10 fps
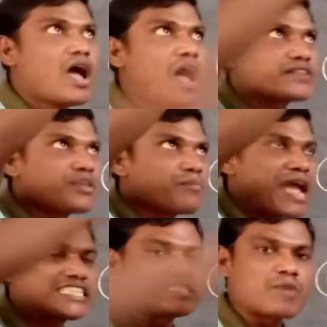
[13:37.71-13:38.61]
at the
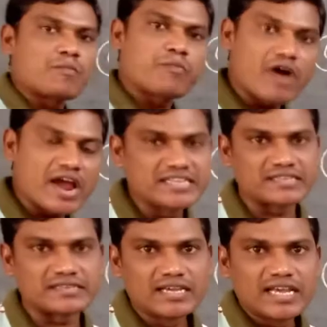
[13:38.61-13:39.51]
maximum
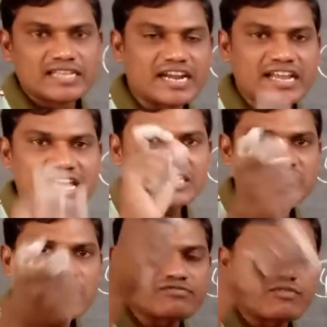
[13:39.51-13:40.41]
point, the
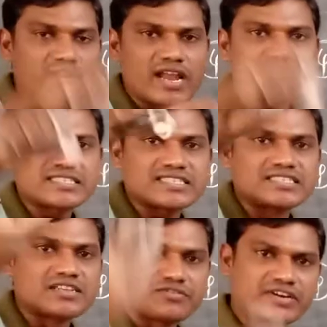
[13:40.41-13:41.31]
direction of the velocity
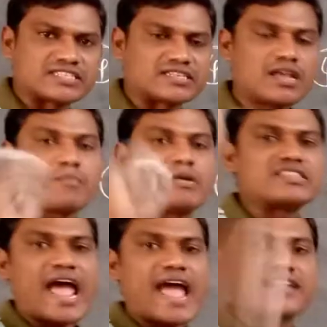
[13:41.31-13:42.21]
is reversed but
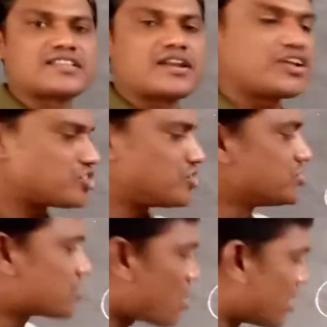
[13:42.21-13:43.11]
the acceleration
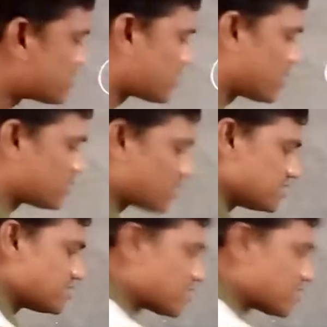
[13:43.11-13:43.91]
is constant. Is it